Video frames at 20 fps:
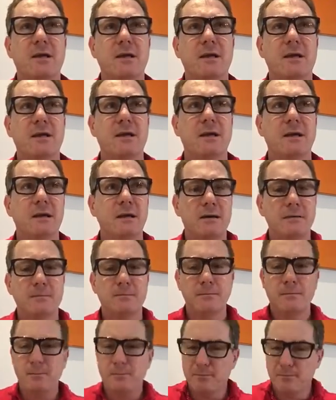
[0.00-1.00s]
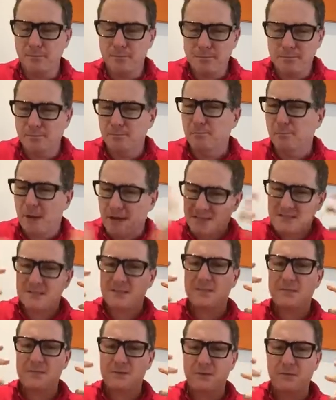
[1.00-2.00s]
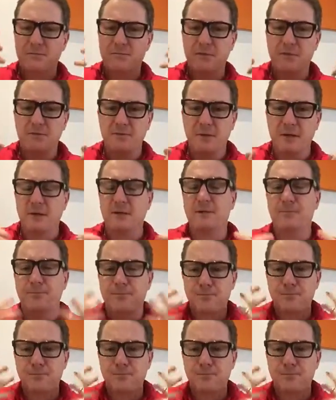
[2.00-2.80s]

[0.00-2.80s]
a mustard sort of lift, like a